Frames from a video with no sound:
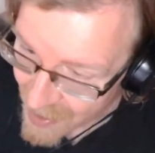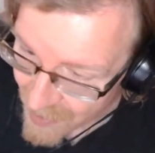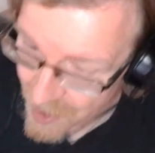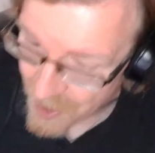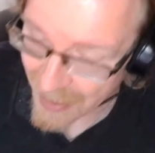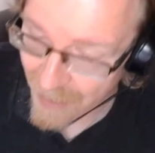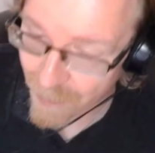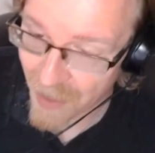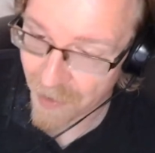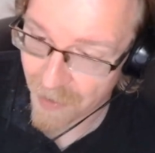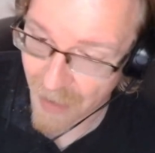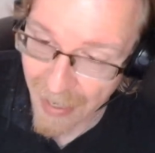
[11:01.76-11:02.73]
the second
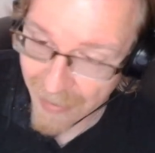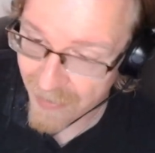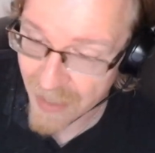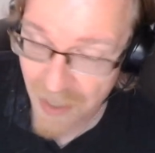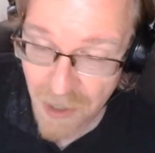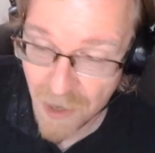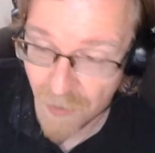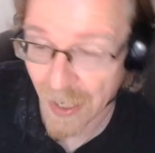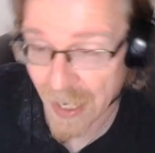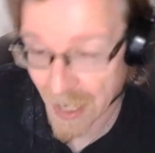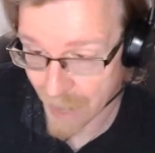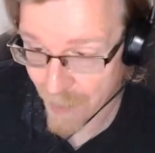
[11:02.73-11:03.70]
month, and this is a
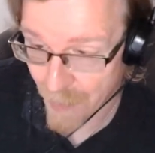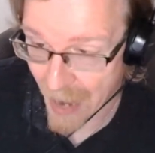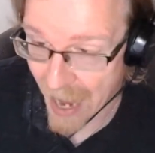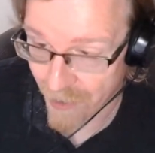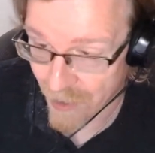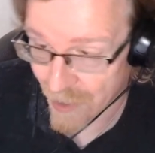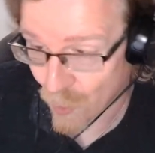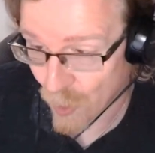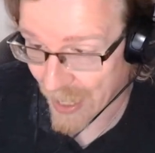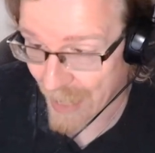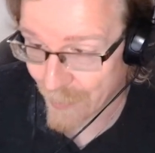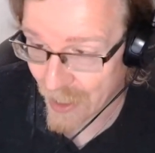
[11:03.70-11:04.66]
very common pattern in the
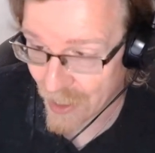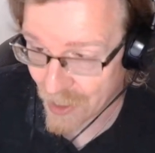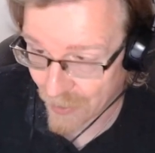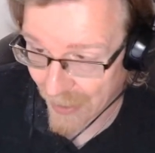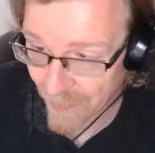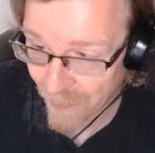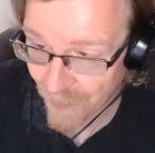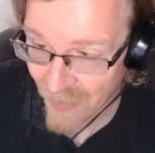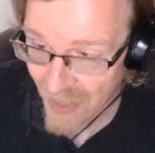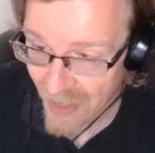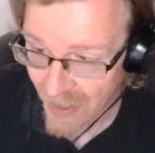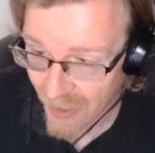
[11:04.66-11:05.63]
board game industry.
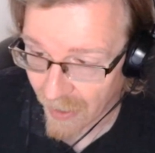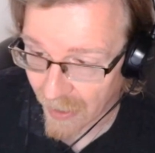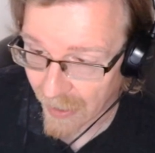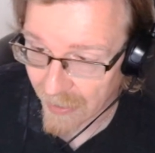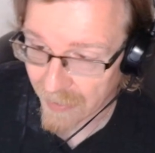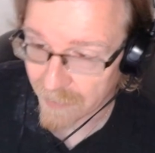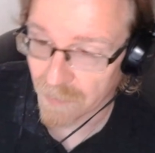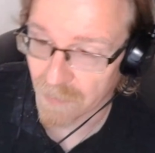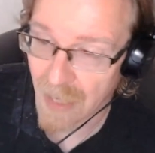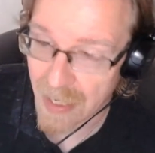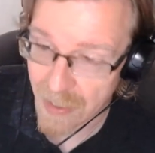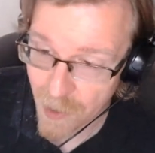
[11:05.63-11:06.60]
Uh,
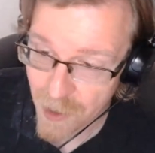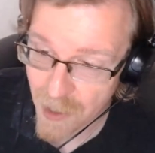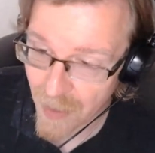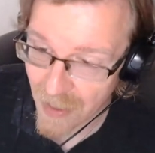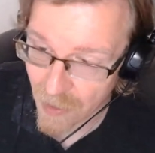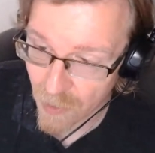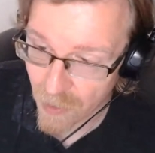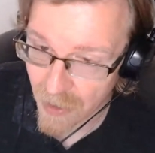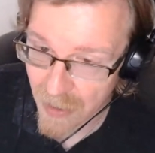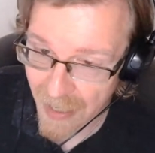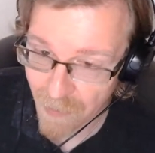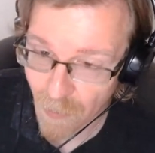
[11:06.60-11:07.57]
it used to be that you
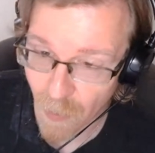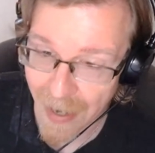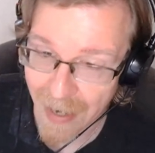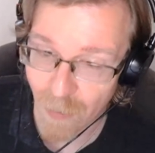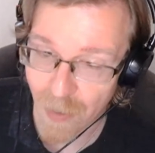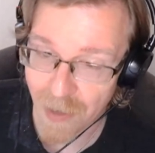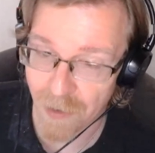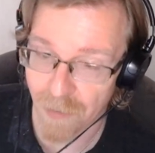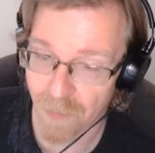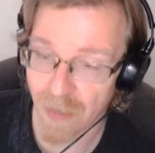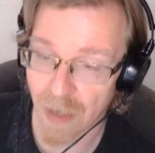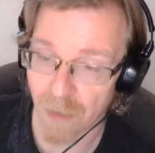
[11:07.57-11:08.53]
could get away
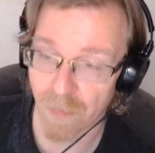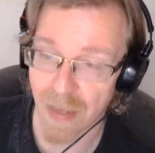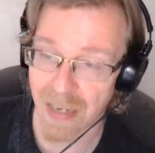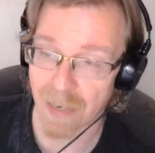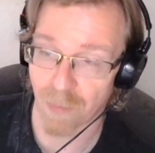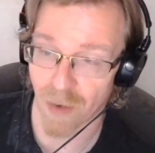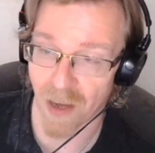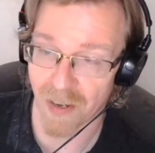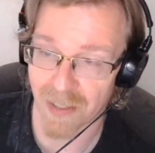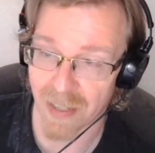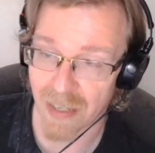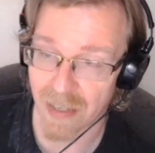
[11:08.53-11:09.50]
with, you know, making a
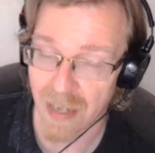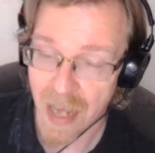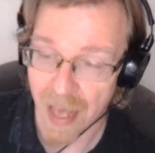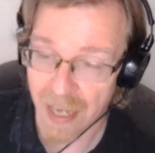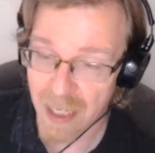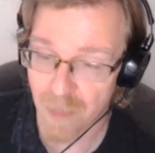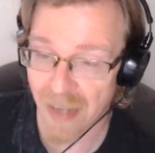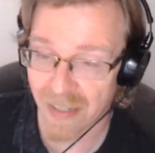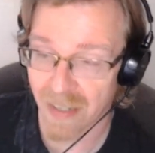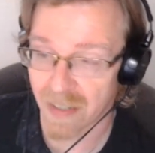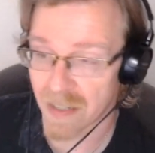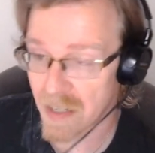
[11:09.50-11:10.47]
product and
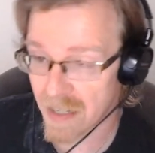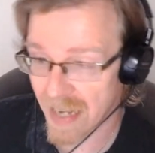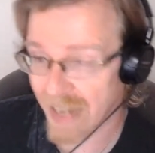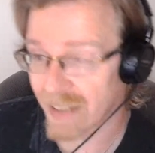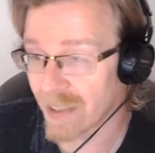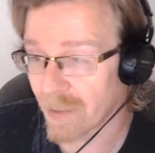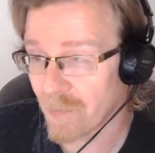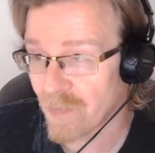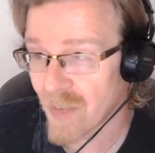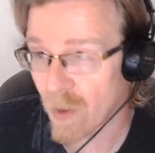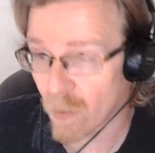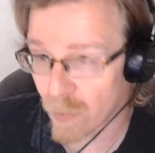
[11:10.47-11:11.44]
expect it to sell
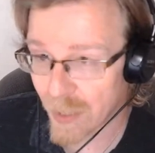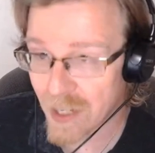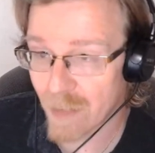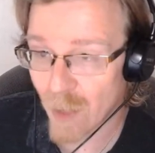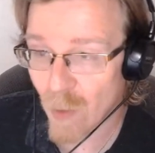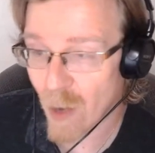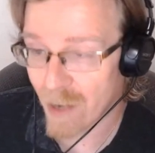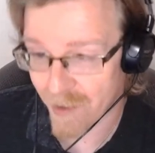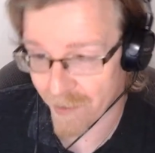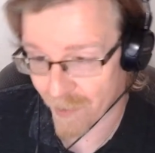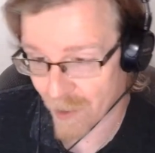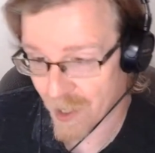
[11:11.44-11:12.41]
reasonably well for
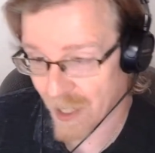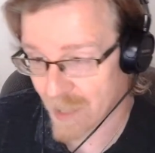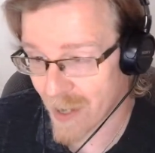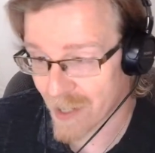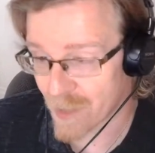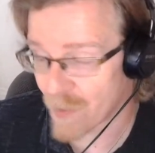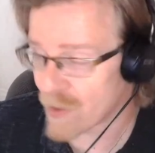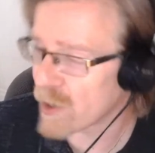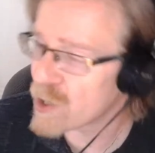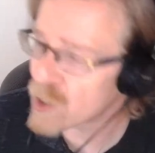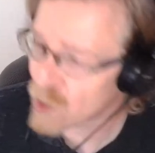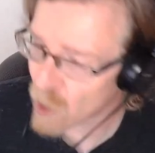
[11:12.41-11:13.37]
the first six months, but there
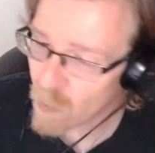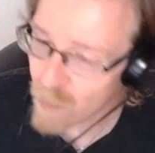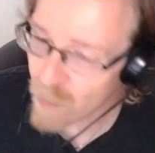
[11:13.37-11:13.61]
are so